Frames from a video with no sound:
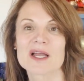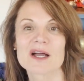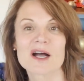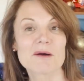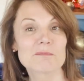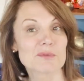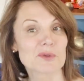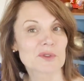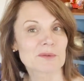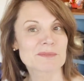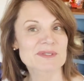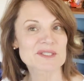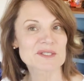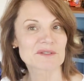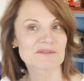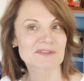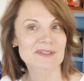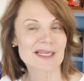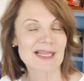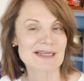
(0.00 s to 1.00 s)
I poured
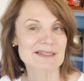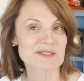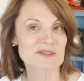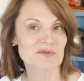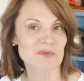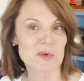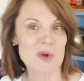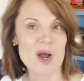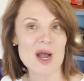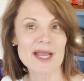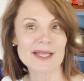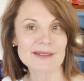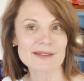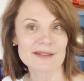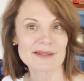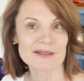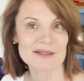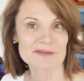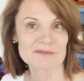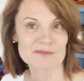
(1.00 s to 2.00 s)
myself a glass of wine
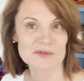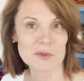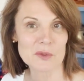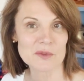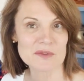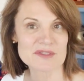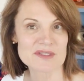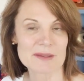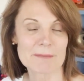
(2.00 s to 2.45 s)
in, of course,